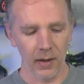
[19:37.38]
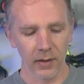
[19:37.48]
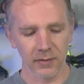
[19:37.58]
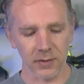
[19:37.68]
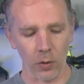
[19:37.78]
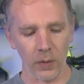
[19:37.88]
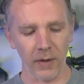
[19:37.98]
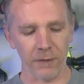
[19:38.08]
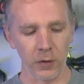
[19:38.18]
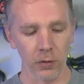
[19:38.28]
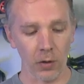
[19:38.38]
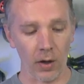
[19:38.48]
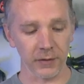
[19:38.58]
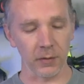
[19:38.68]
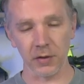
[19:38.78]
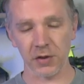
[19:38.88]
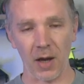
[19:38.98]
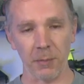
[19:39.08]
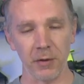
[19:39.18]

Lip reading: So if you're also in a shop